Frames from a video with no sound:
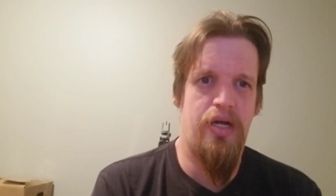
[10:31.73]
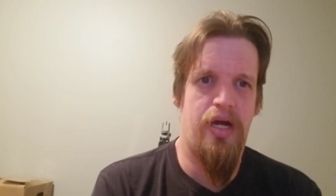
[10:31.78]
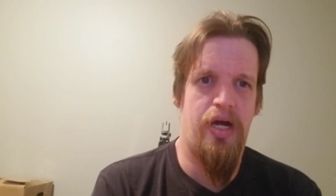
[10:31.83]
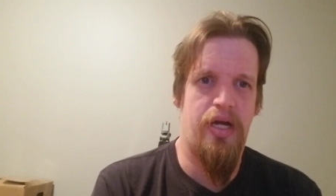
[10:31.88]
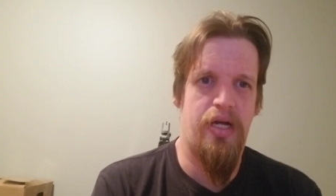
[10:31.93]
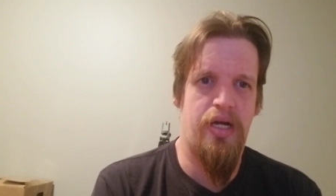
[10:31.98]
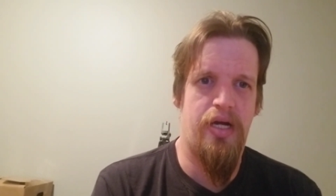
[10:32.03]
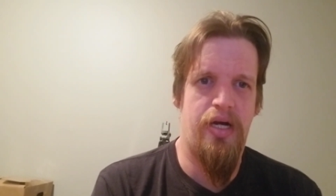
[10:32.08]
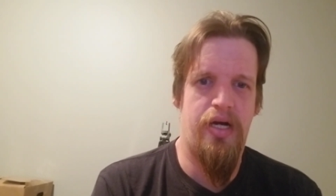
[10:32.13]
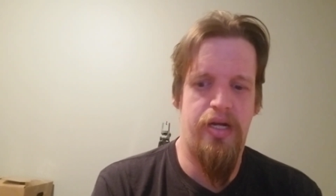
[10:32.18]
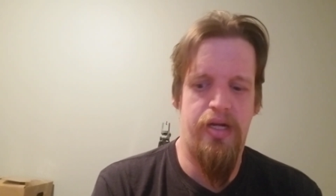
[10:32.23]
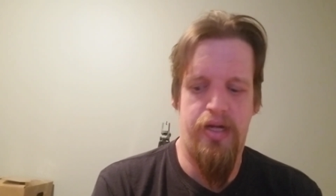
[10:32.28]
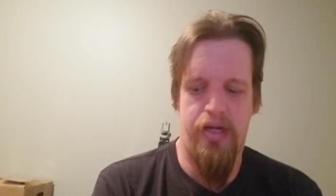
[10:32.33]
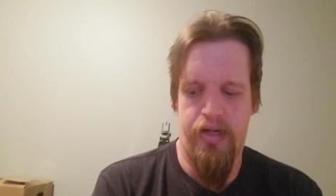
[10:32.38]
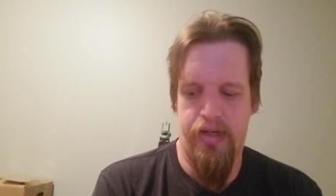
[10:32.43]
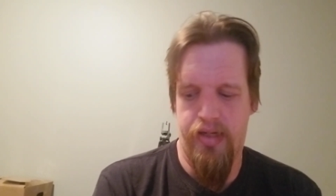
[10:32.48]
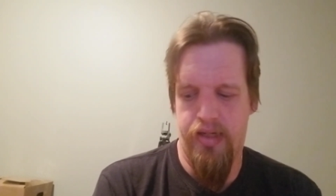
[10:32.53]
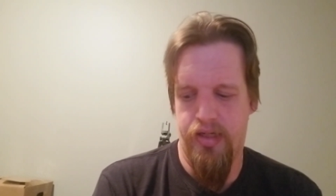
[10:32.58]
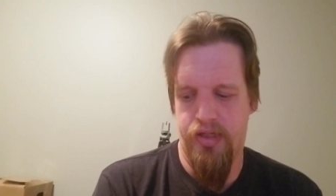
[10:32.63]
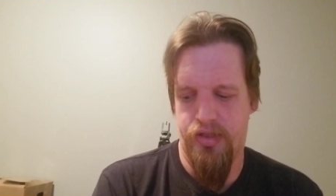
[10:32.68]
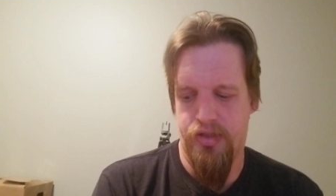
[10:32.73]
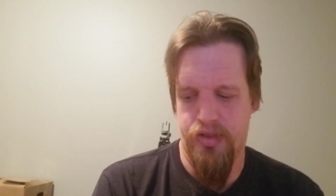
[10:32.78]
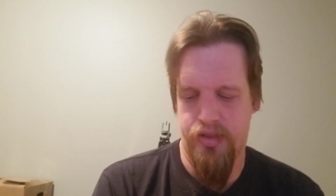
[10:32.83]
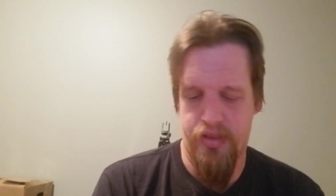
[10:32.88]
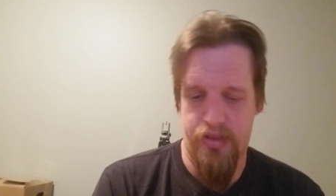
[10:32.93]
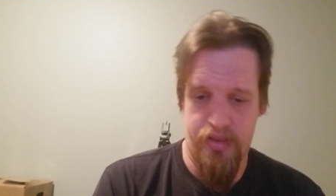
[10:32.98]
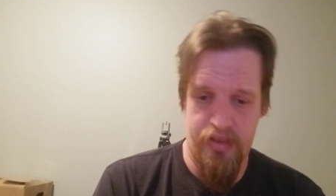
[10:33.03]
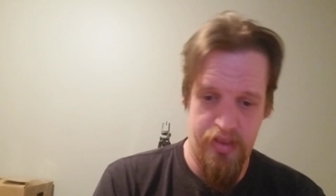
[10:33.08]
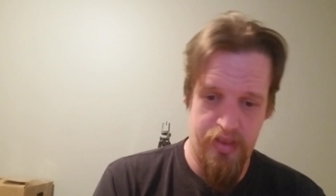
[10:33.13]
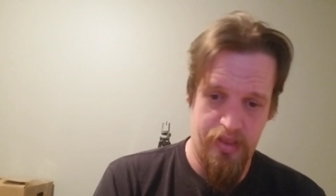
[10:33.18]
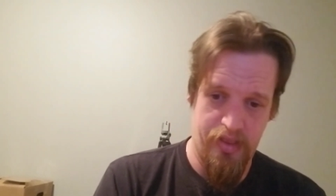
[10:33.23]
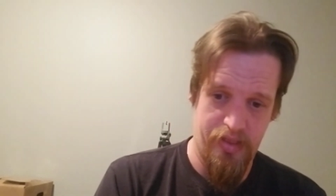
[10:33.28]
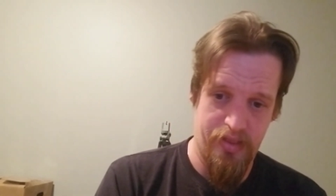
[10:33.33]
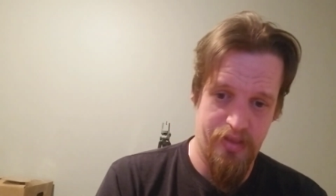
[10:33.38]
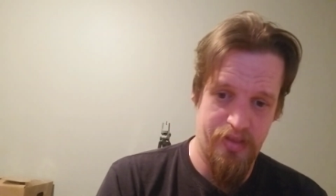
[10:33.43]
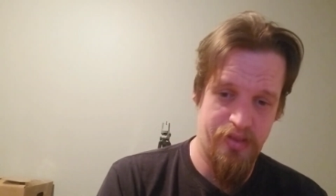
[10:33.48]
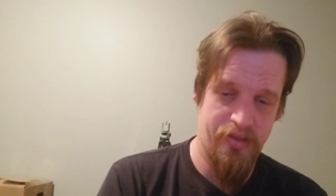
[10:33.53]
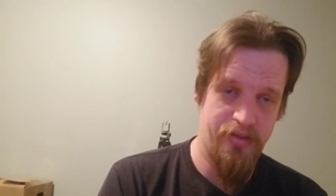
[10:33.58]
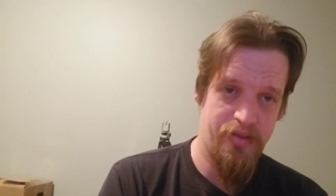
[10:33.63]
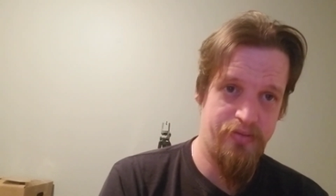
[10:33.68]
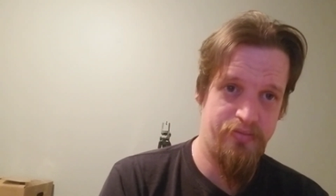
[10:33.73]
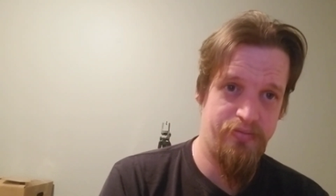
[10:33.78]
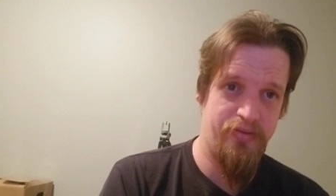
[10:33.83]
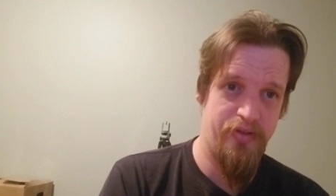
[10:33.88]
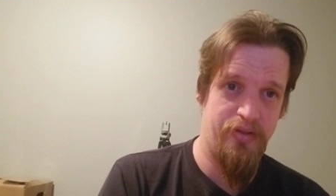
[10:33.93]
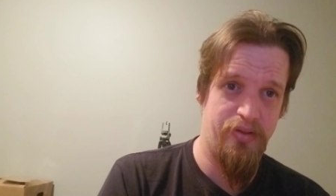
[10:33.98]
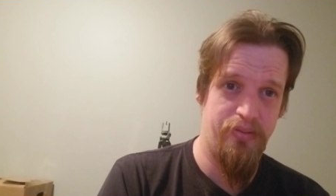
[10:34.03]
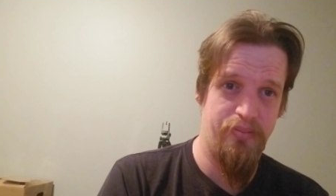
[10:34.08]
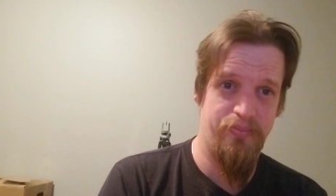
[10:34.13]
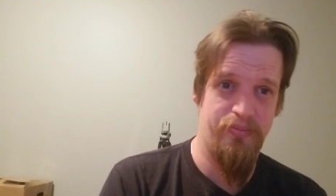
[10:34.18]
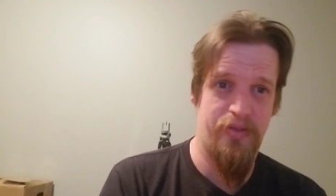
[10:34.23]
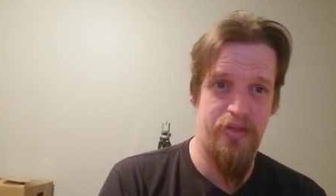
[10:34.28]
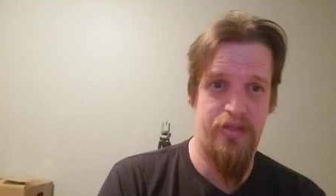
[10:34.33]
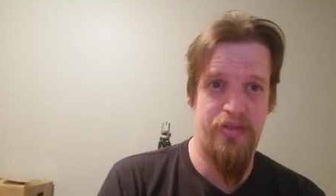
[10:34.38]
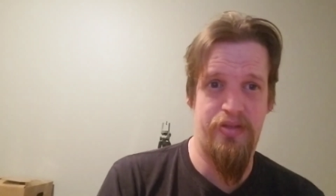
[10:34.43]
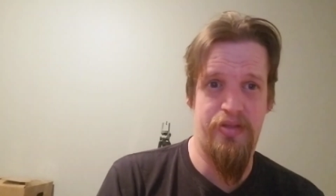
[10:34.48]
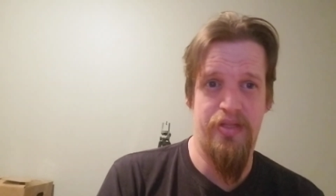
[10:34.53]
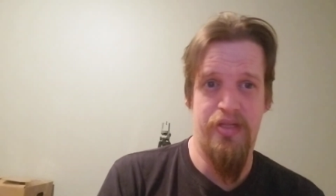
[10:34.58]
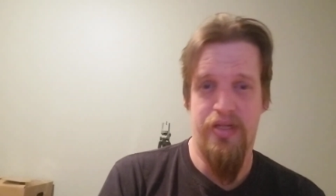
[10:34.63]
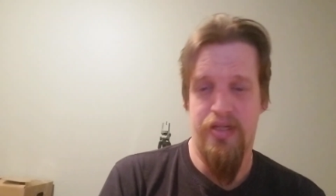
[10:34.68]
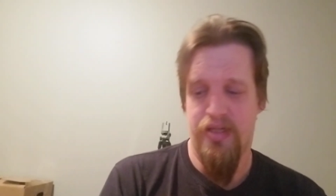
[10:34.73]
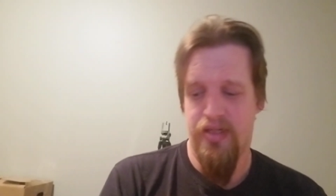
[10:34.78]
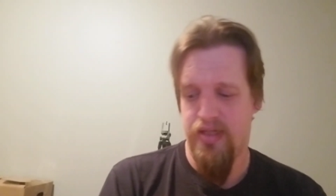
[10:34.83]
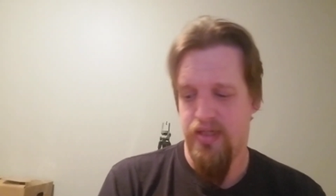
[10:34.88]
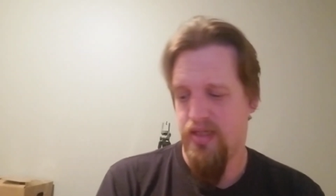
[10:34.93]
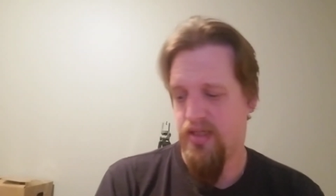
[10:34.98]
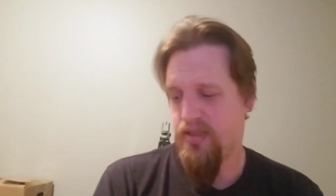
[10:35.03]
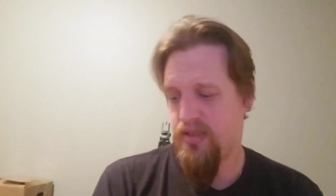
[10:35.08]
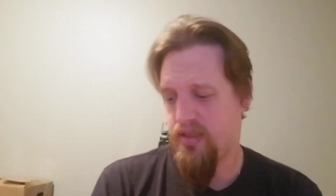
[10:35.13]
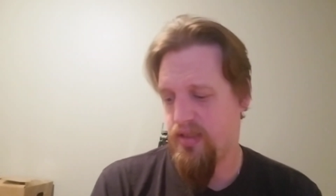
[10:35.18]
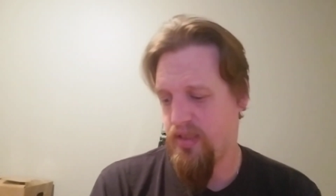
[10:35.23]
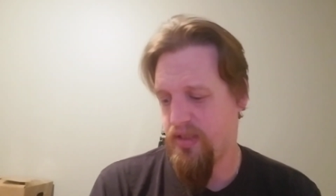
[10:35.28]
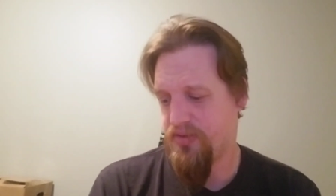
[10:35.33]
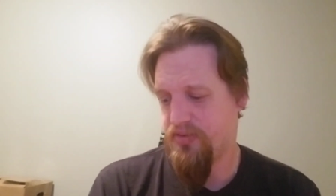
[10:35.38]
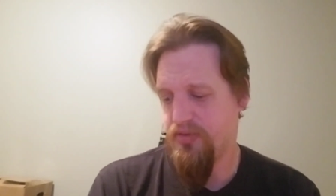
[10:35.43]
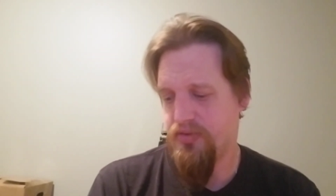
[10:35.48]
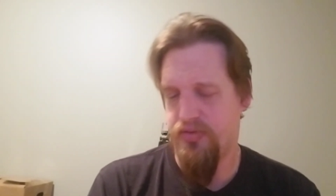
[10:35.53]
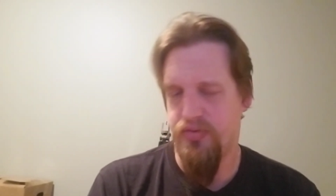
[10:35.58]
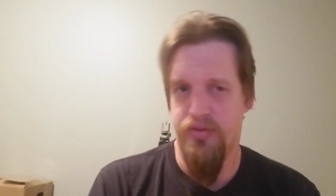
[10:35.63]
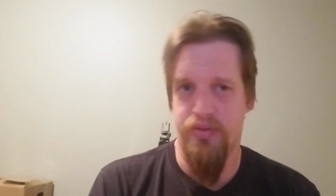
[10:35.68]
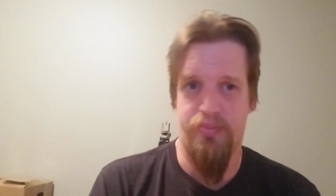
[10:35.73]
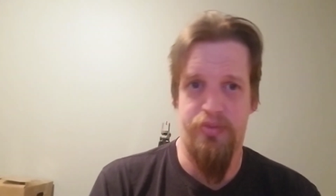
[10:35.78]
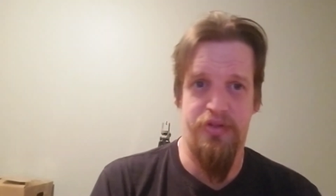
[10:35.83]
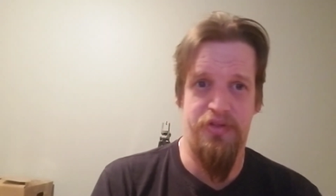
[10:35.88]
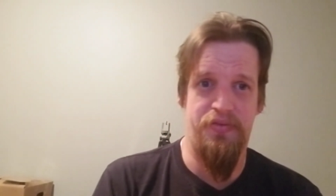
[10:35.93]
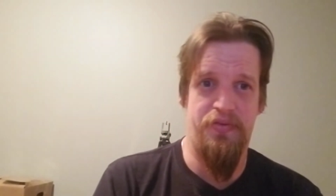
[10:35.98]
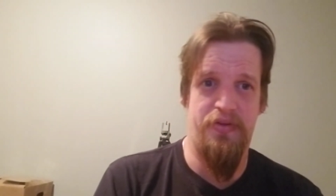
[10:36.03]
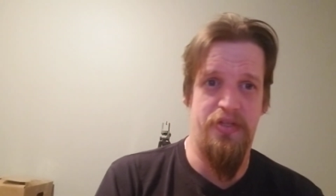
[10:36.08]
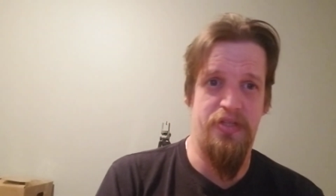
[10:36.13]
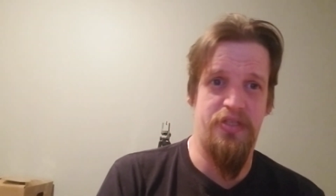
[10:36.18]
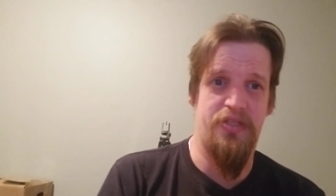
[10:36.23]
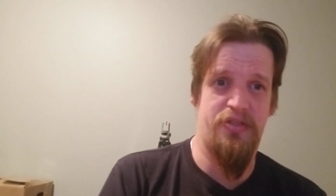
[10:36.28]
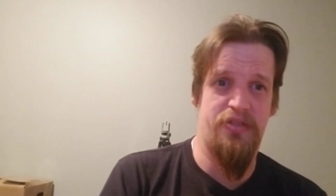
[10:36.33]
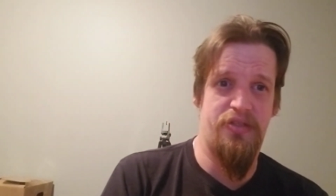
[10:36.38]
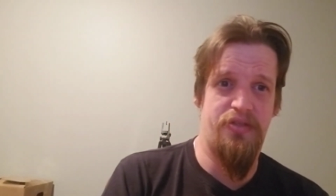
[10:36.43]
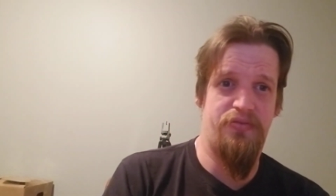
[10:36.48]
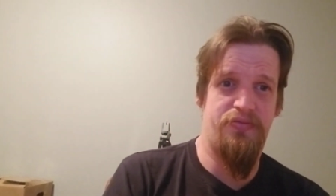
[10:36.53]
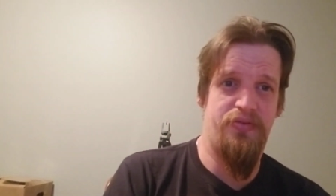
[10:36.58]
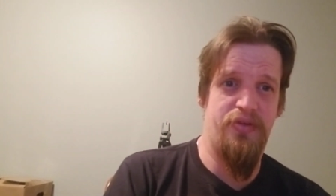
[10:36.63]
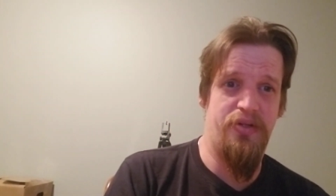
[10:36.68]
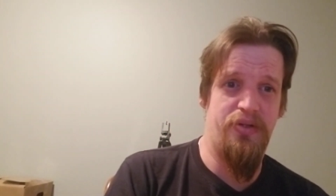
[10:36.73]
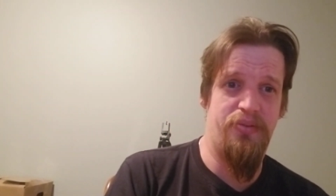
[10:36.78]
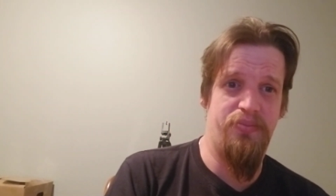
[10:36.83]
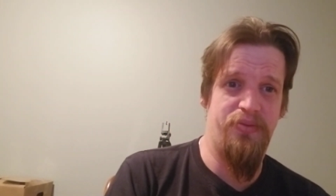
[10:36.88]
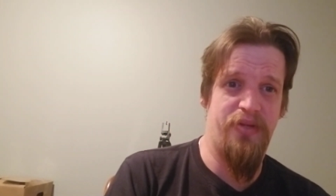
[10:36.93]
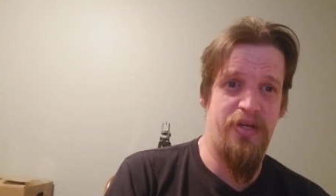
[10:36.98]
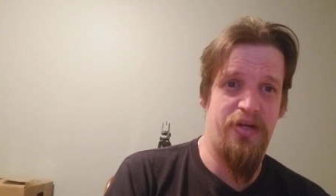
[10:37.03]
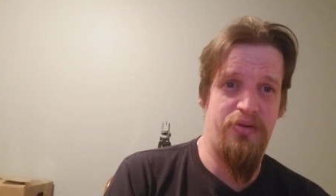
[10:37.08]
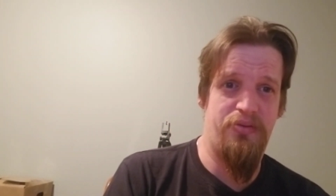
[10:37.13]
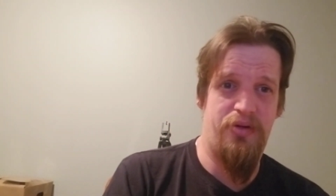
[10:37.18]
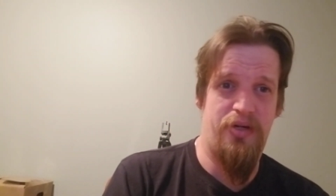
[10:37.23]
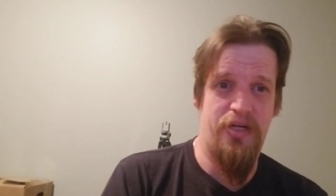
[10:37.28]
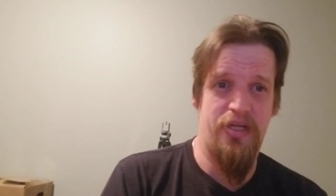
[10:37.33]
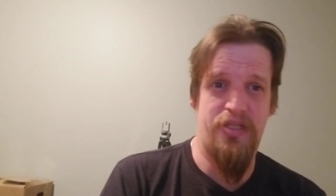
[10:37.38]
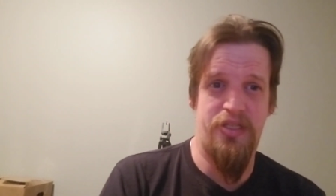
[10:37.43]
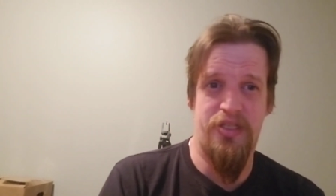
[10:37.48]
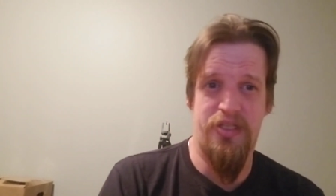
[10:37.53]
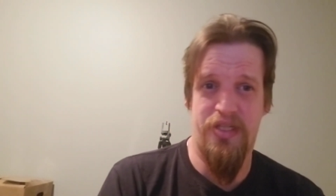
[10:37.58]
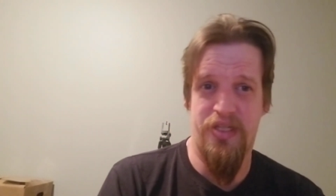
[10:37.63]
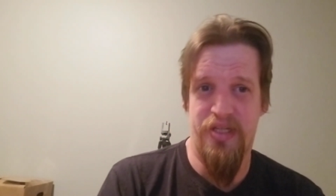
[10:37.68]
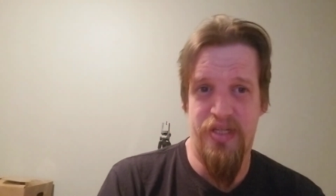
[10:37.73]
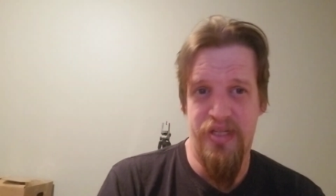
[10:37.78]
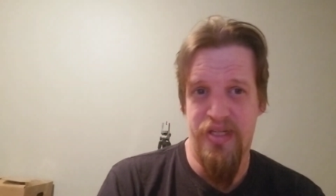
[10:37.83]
I got an interesting film, a sequel to a previous film that I watched